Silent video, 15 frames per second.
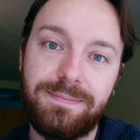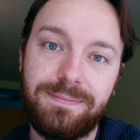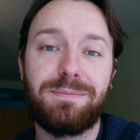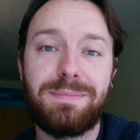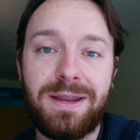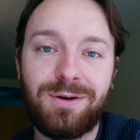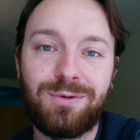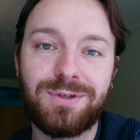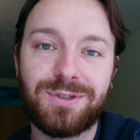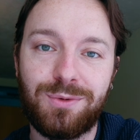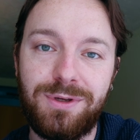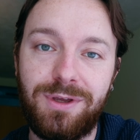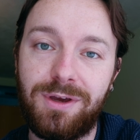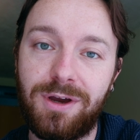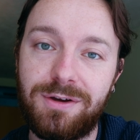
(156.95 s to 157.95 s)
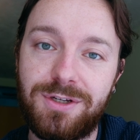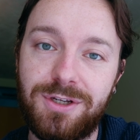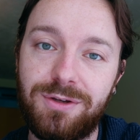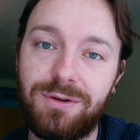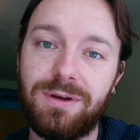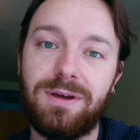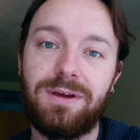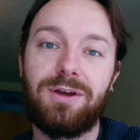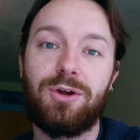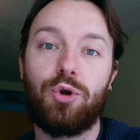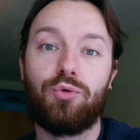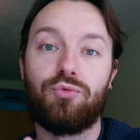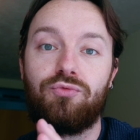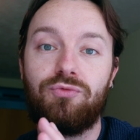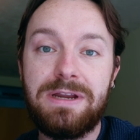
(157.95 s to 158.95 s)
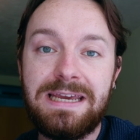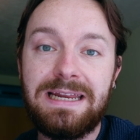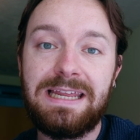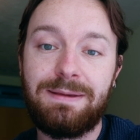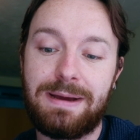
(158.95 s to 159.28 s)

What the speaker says: Now the medical school you go to really